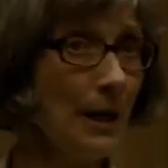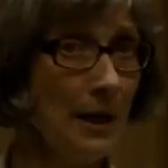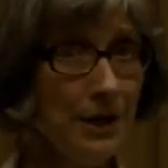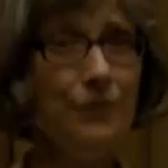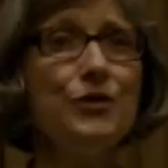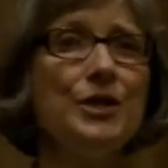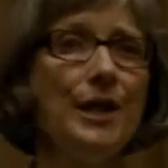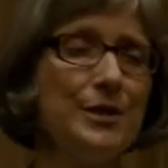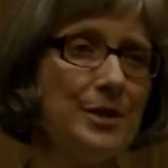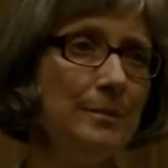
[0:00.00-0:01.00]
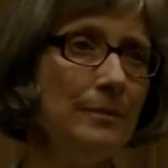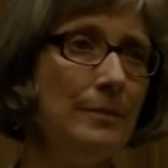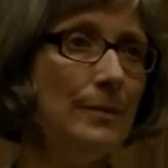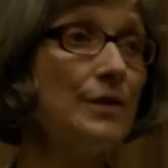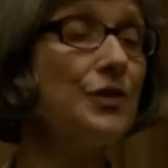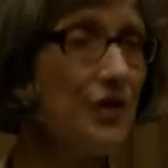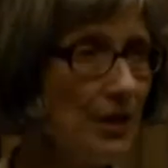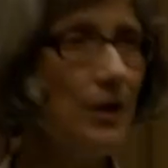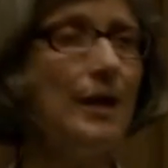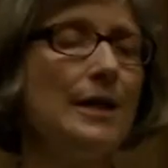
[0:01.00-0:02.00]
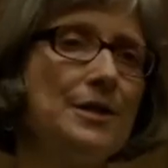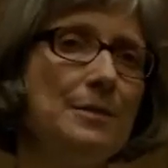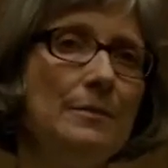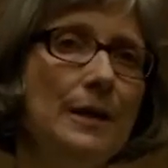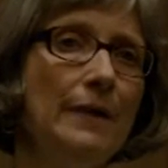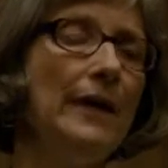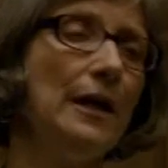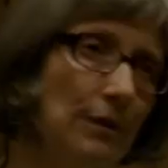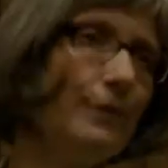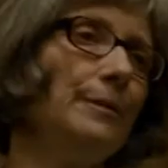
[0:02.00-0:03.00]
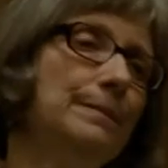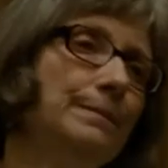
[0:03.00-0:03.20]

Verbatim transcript: anesthetize them, sterilize them, and then kill them.